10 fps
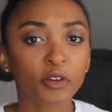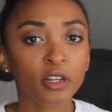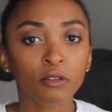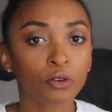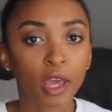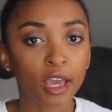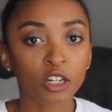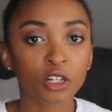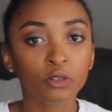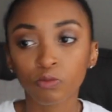They did okay.
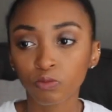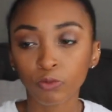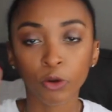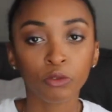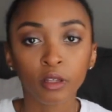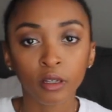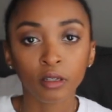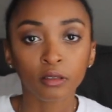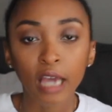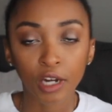I just wrote
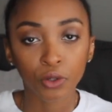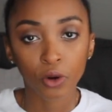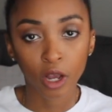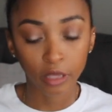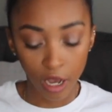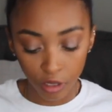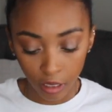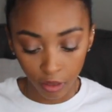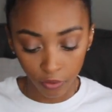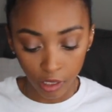the category on the
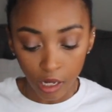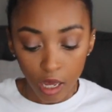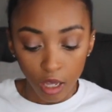outside of it.